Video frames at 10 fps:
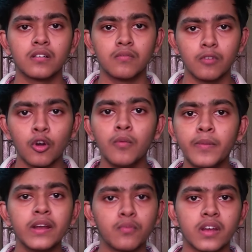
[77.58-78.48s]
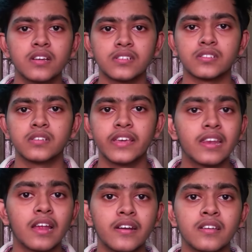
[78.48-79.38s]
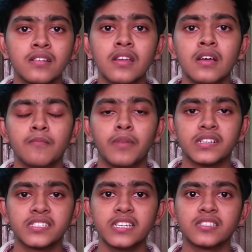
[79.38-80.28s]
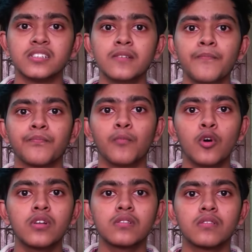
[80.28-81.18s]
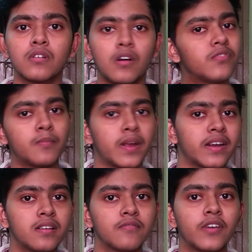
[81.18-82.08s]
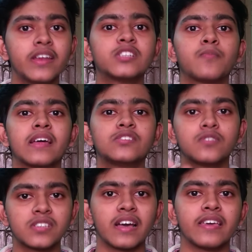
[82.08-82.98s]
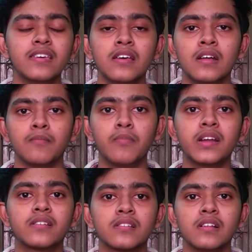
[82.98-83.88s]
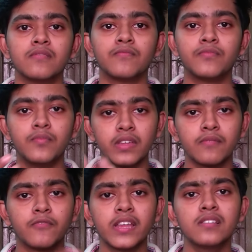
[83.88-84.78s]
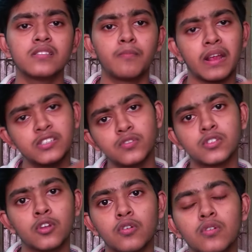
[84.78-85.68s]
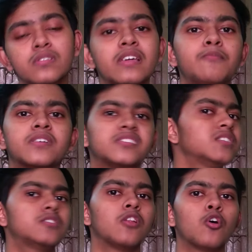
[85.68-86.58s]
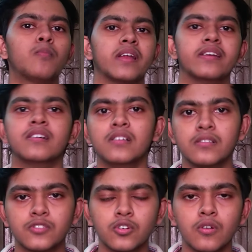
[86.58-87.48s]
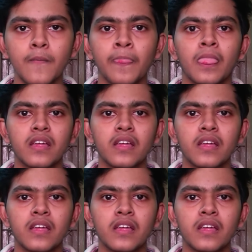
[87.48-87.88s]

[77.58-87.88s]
low paid workers in London purchased more of the bread when its price was high, but when the price was low, they purchased low bread. So